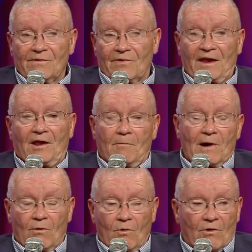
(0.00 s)
thinking
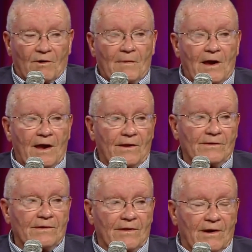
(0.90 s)
about water
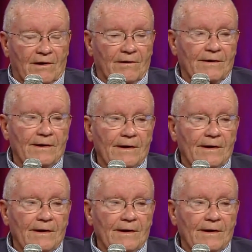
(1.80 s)
behind there.